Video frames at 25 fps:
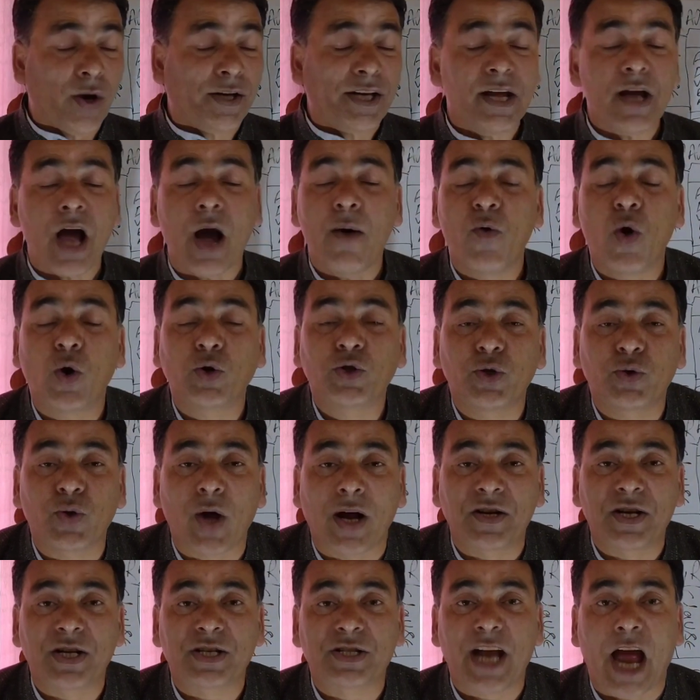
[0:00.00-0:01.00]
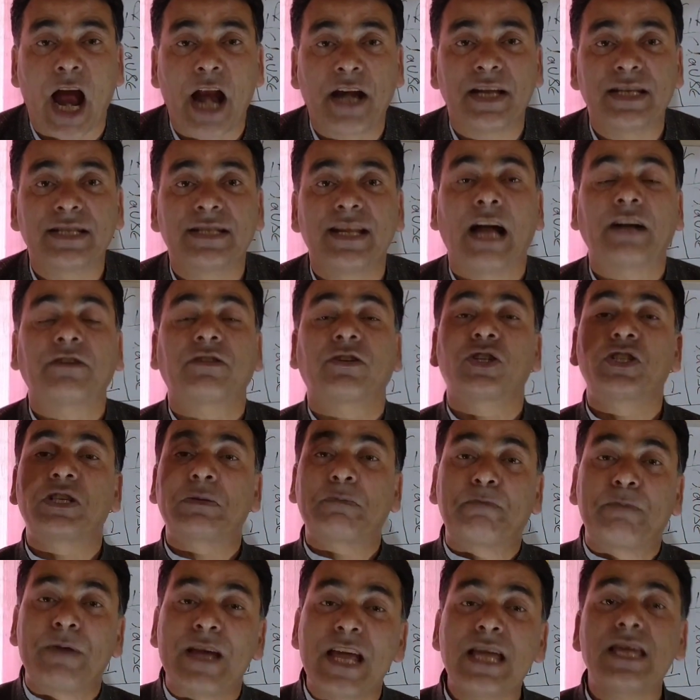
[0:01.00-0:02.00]
what I want you to understand is that
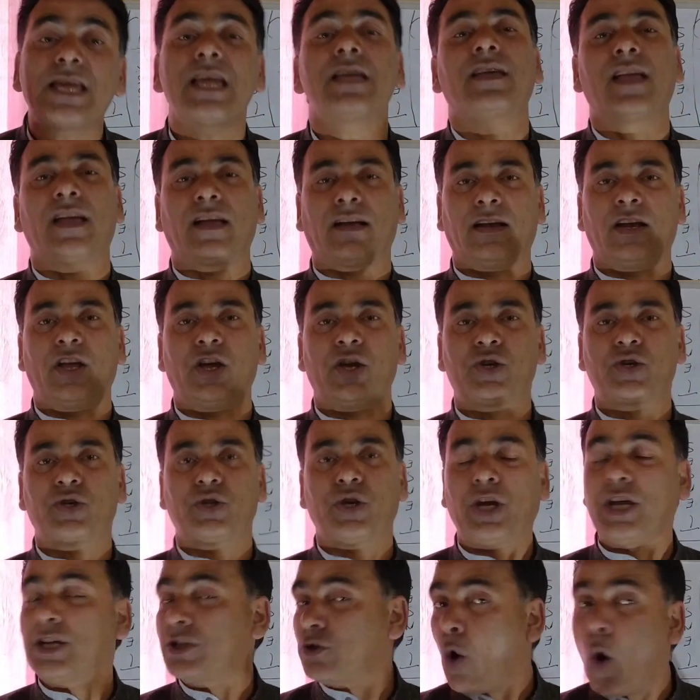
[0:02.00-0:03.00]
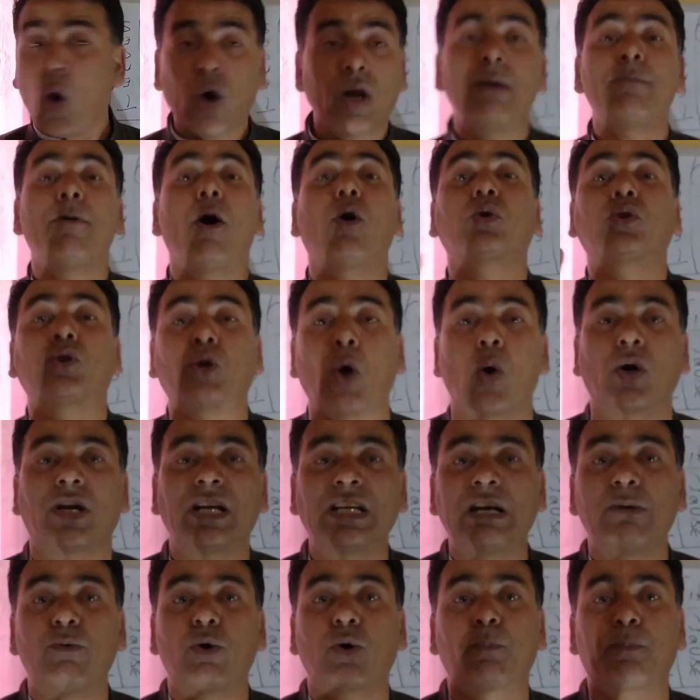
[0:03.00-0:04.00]
speaking English is all about
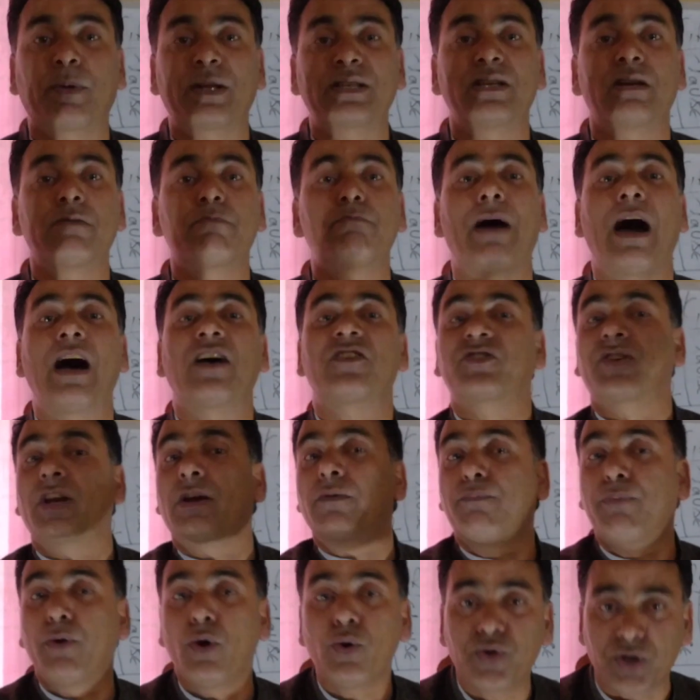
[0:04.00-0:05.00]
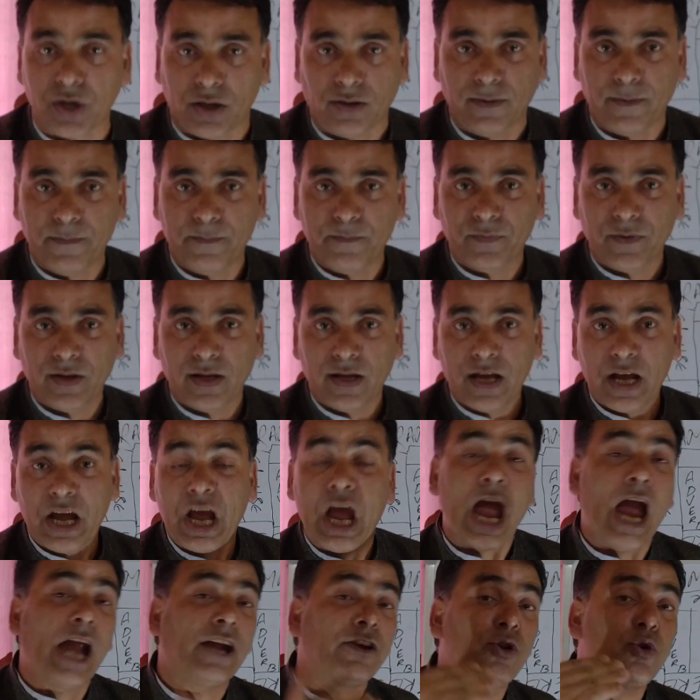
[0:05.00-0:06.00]
talking about present, past and future.
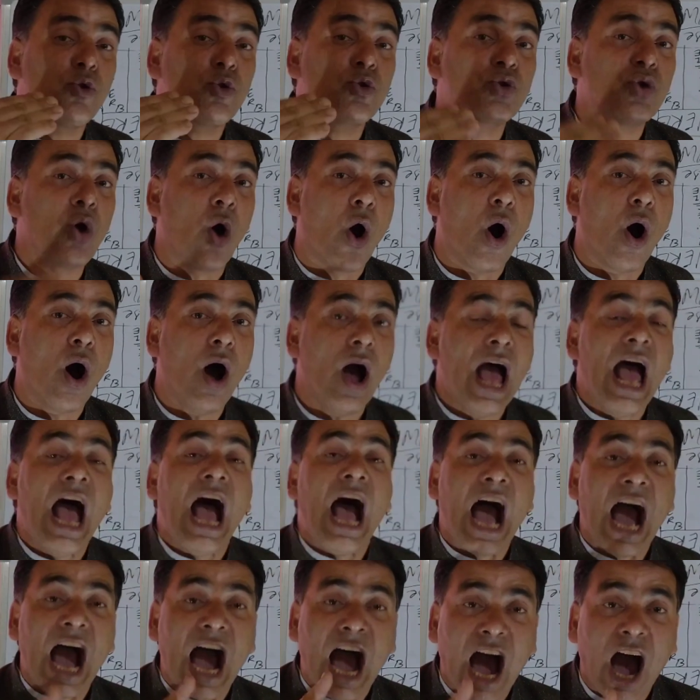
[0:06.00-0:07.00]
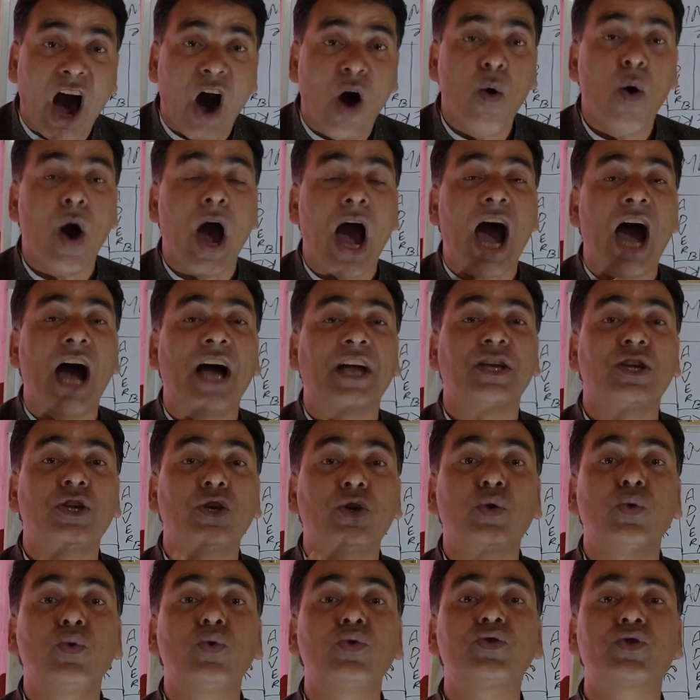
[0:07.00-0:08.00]
And you saw how I
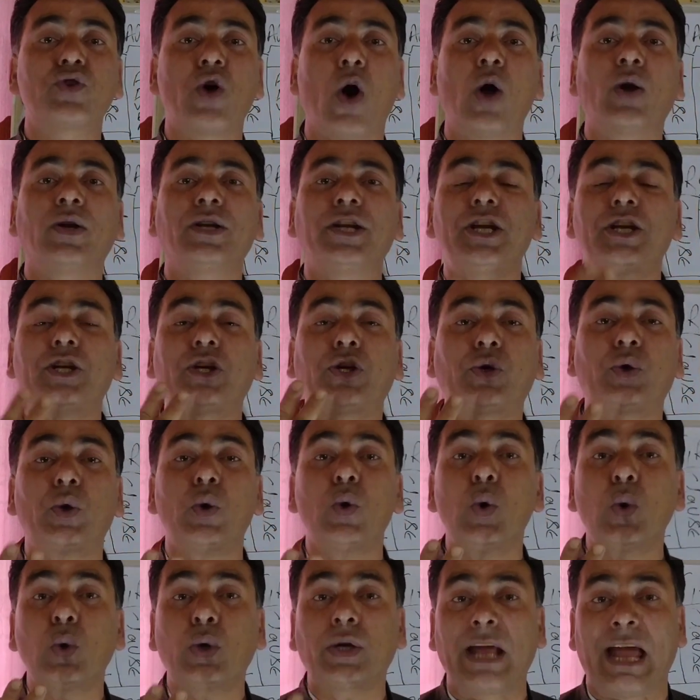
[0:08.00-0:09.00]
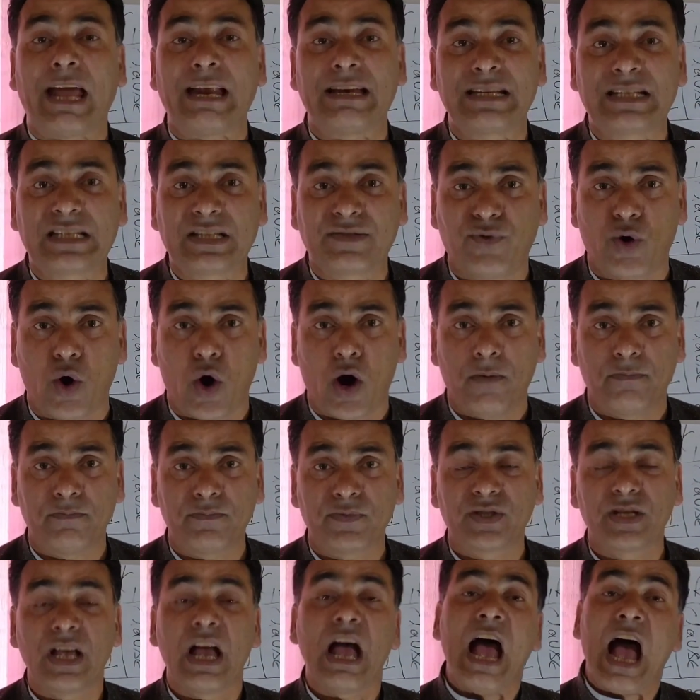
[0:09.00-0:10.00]
used only two tense
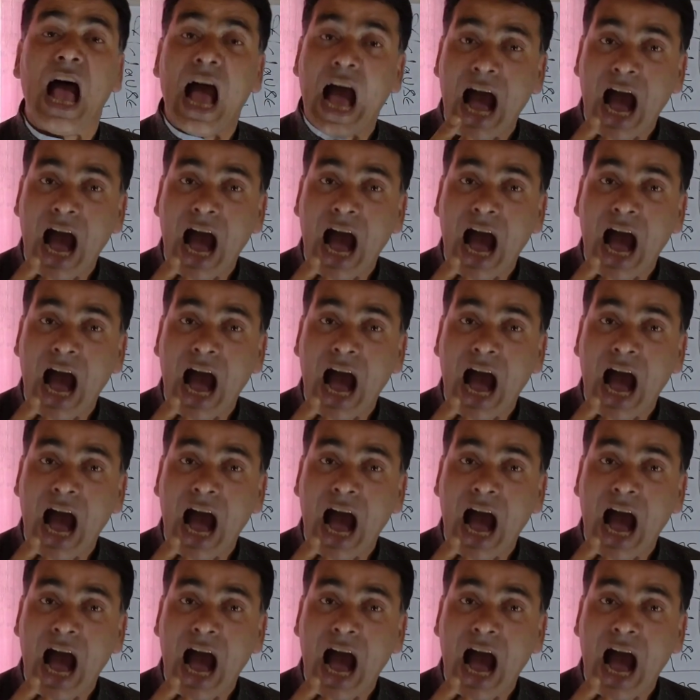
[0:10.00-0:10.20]
forms